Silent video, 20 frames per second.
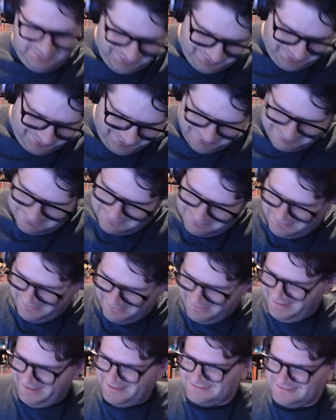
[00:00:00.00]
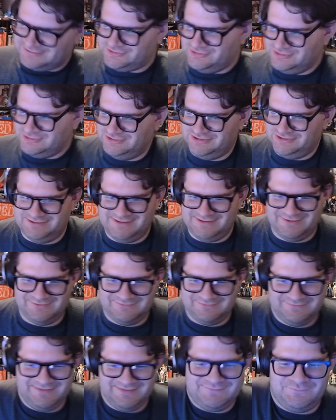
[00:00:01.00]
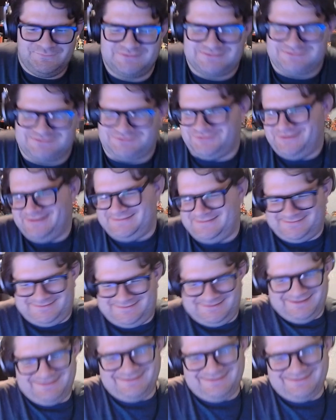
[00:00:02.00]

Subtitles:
I had a stroke just now. That was crazy.